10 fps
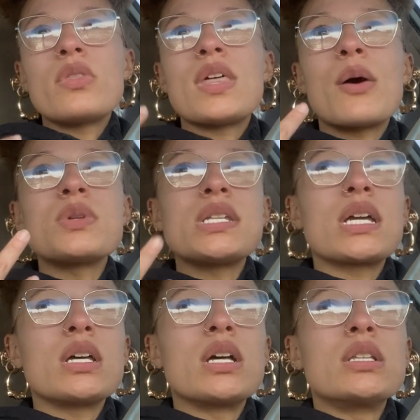that was
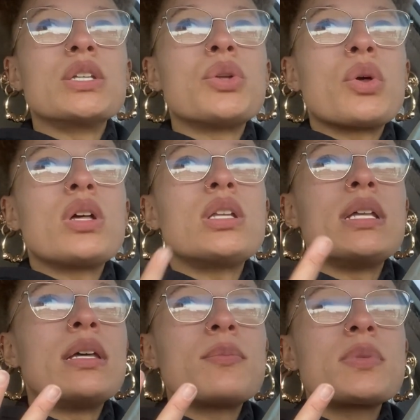like a little
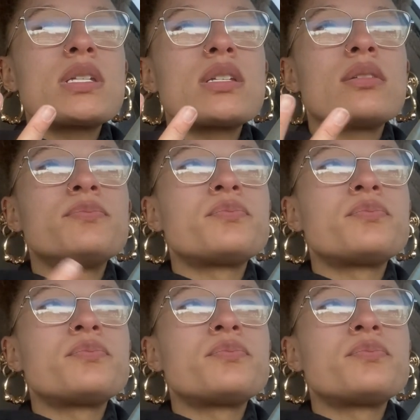glimpse